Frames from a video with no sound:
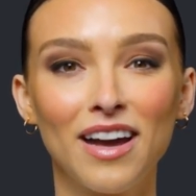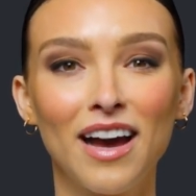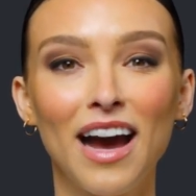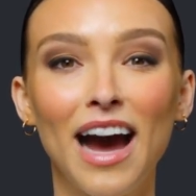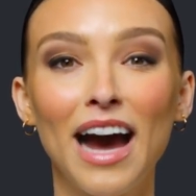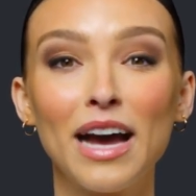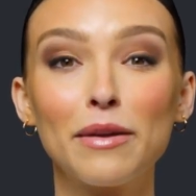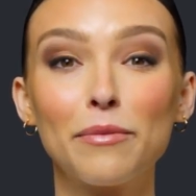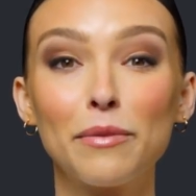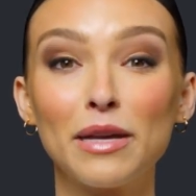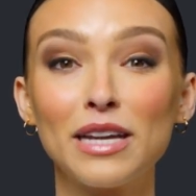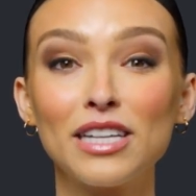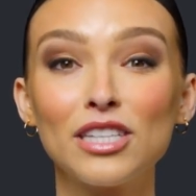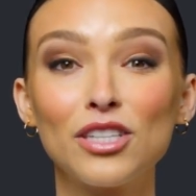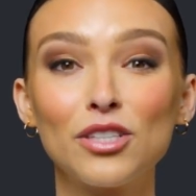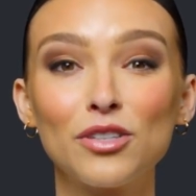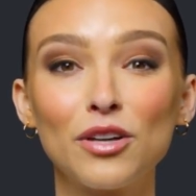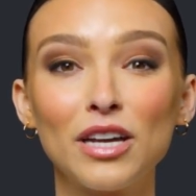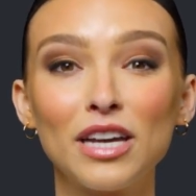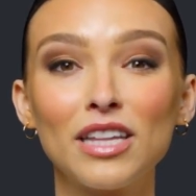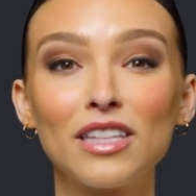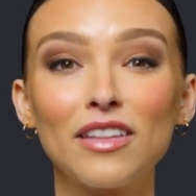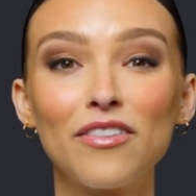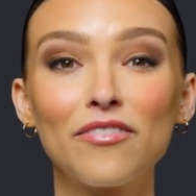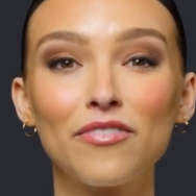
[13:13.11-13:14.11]
and
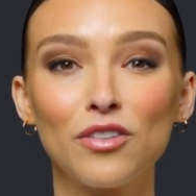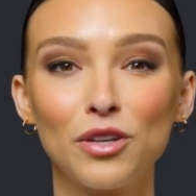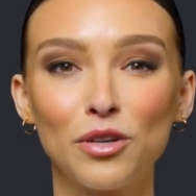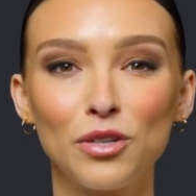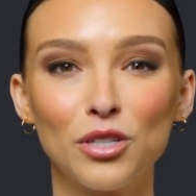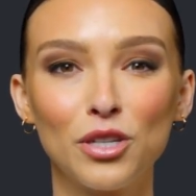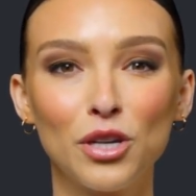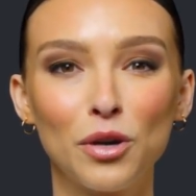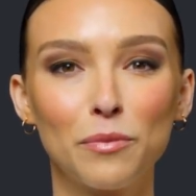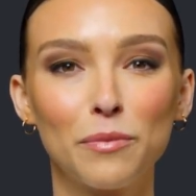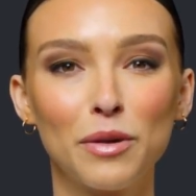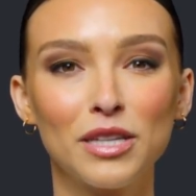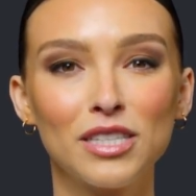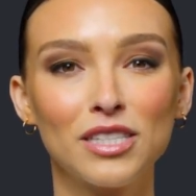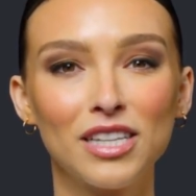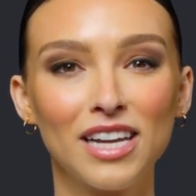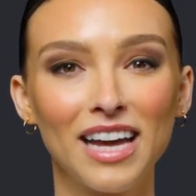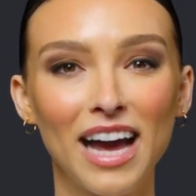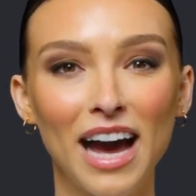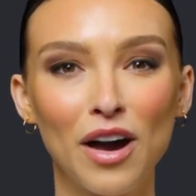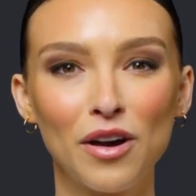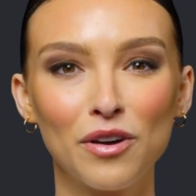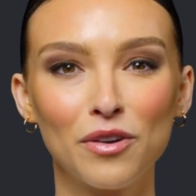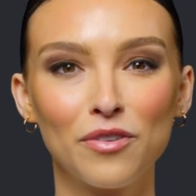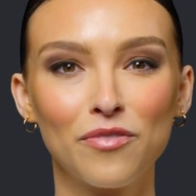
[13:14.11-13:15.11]
ministry in the future must
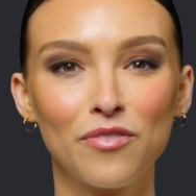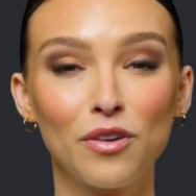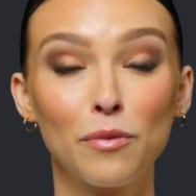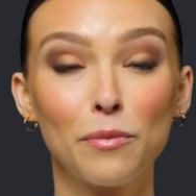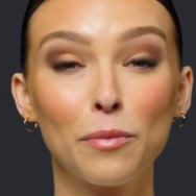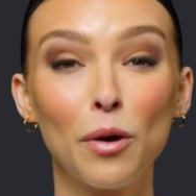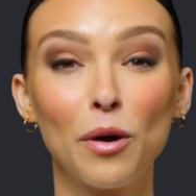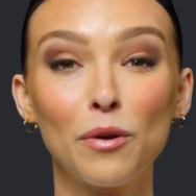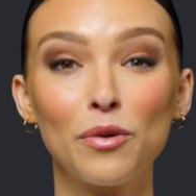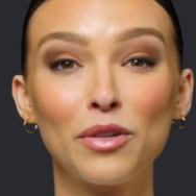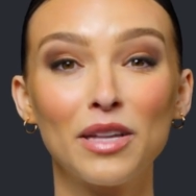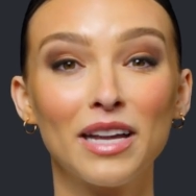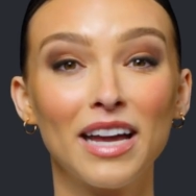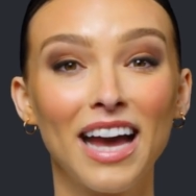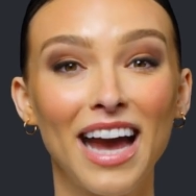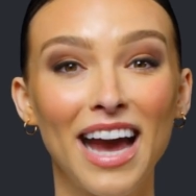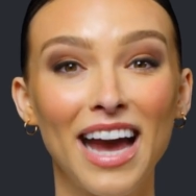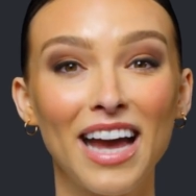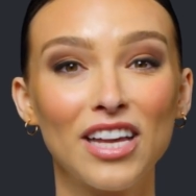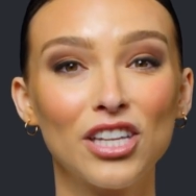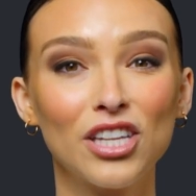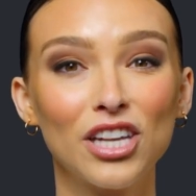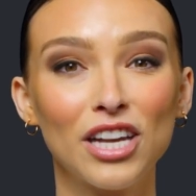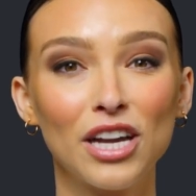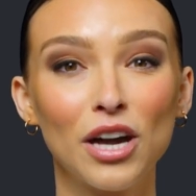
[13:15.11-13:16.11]
account for both an
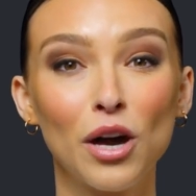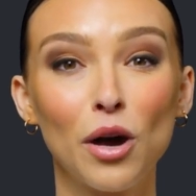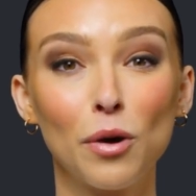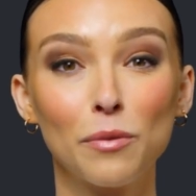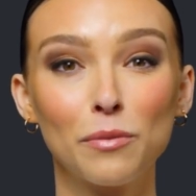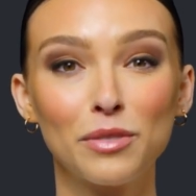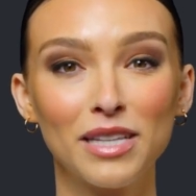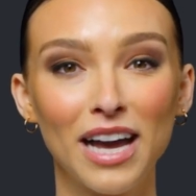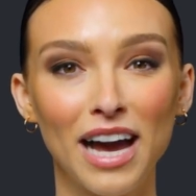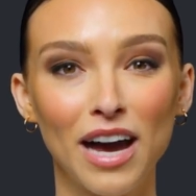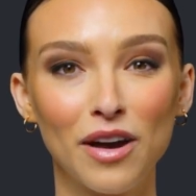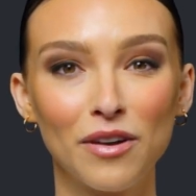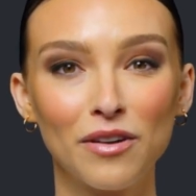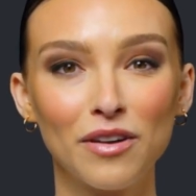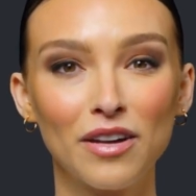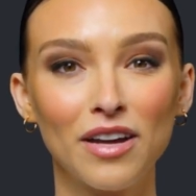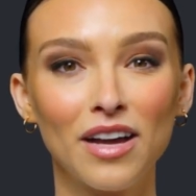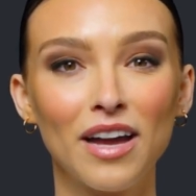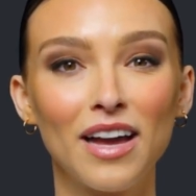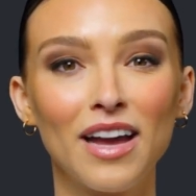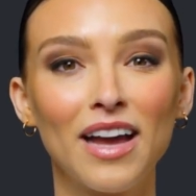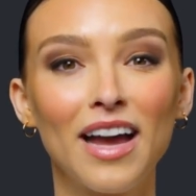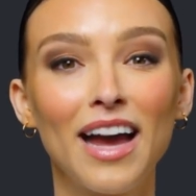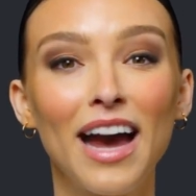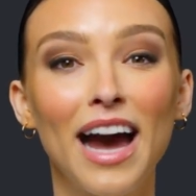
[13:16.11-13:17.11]
aging hometown
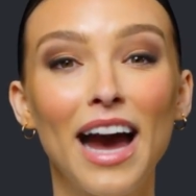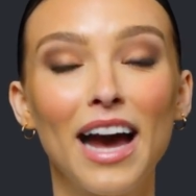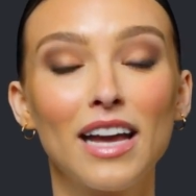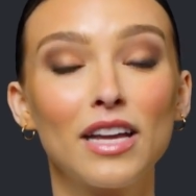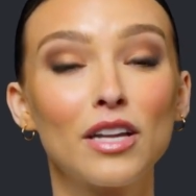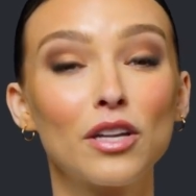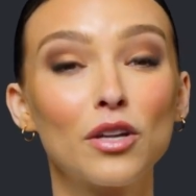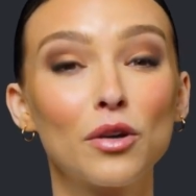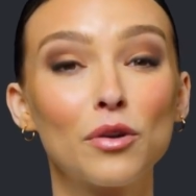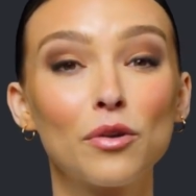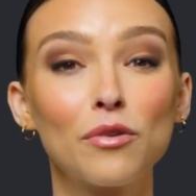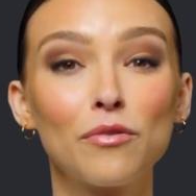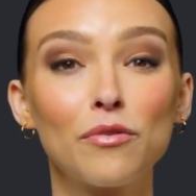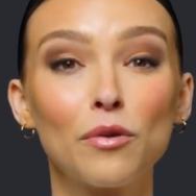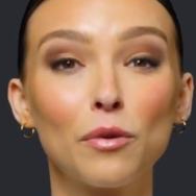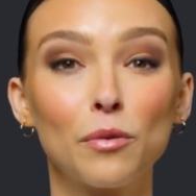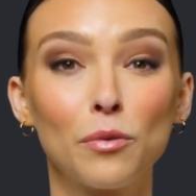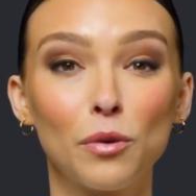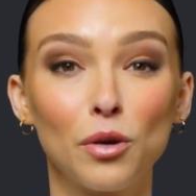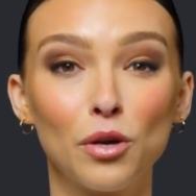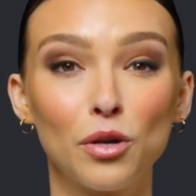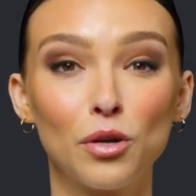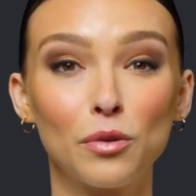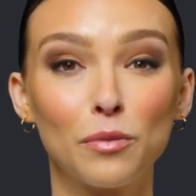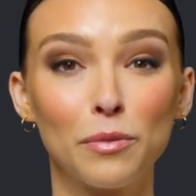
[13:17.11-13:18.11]
and a youthful
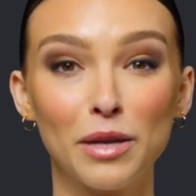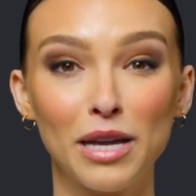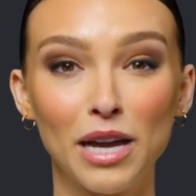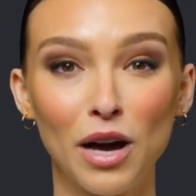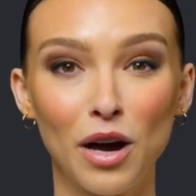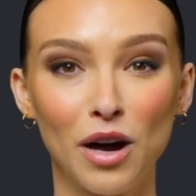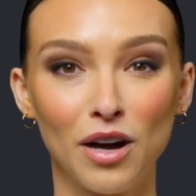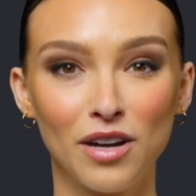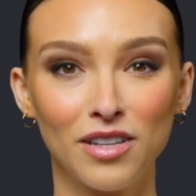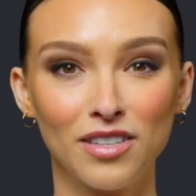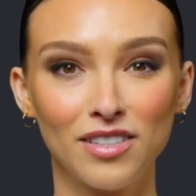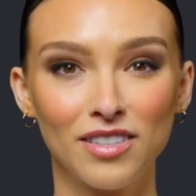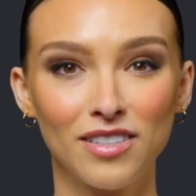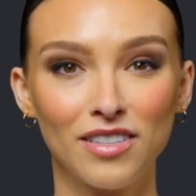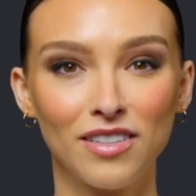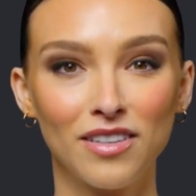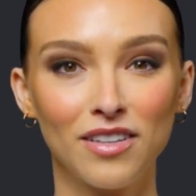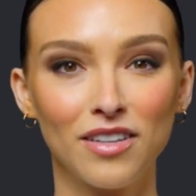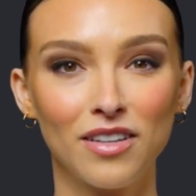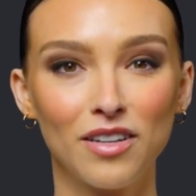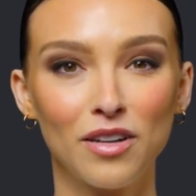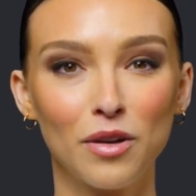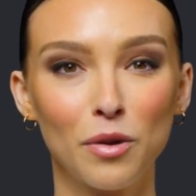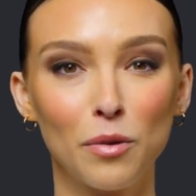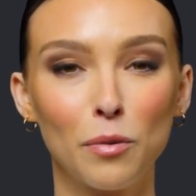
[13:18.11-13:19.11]
world beyond,
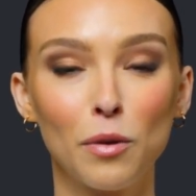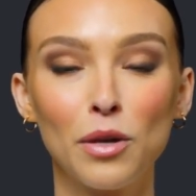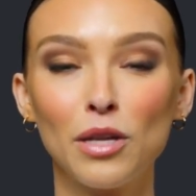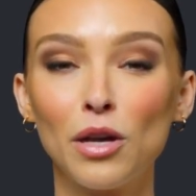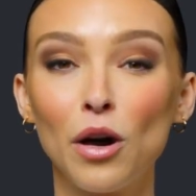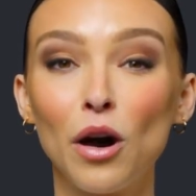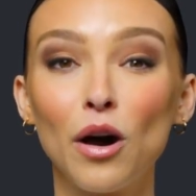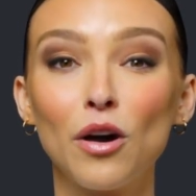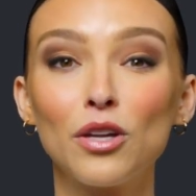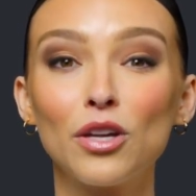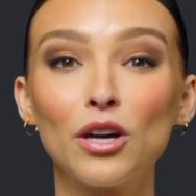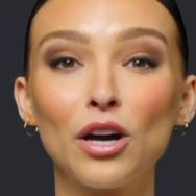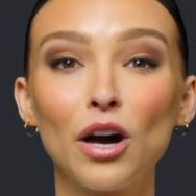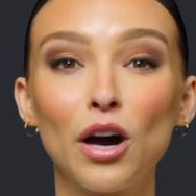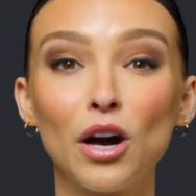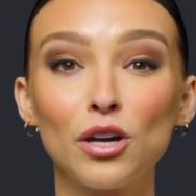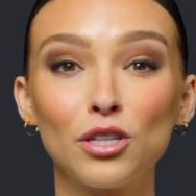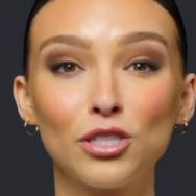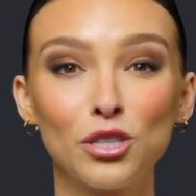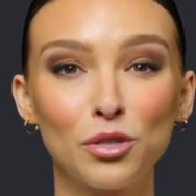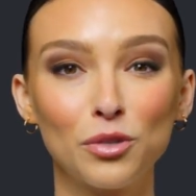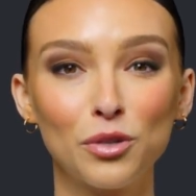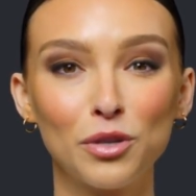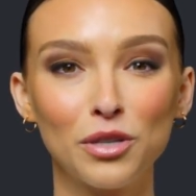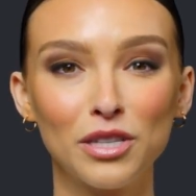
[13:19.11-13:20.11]
with all the
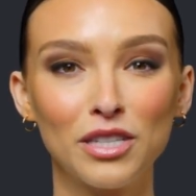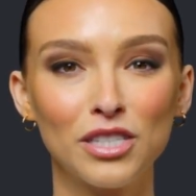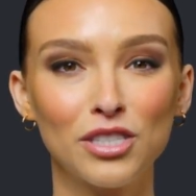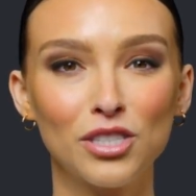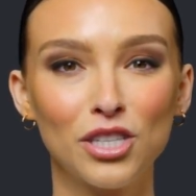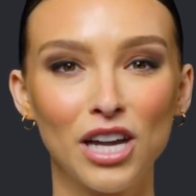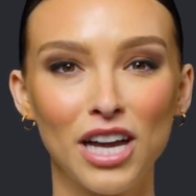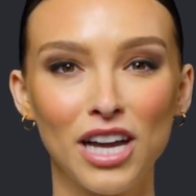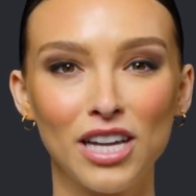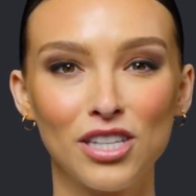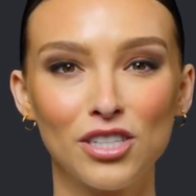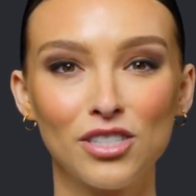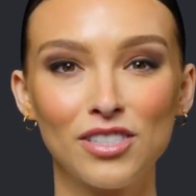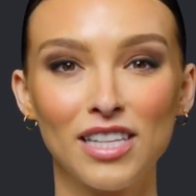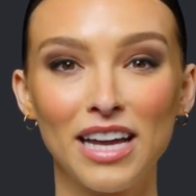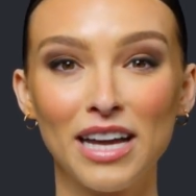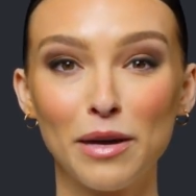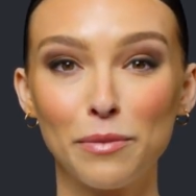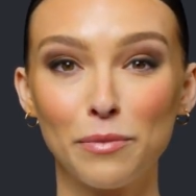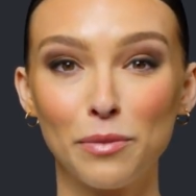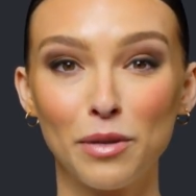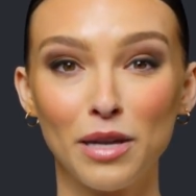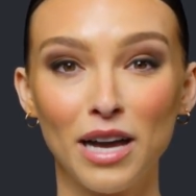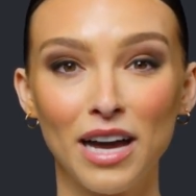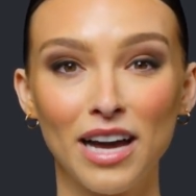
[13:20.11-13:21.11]
cultural exchange that
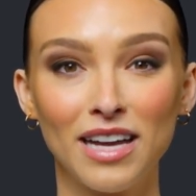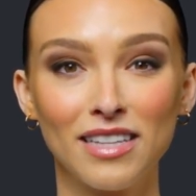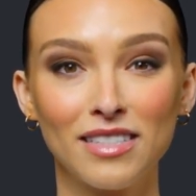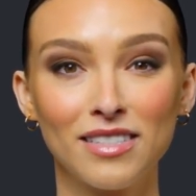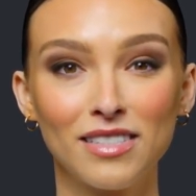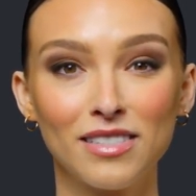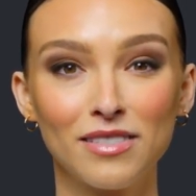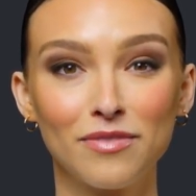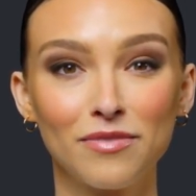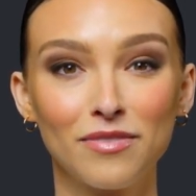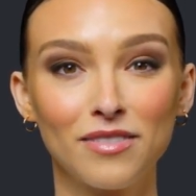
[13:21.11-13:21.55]
implies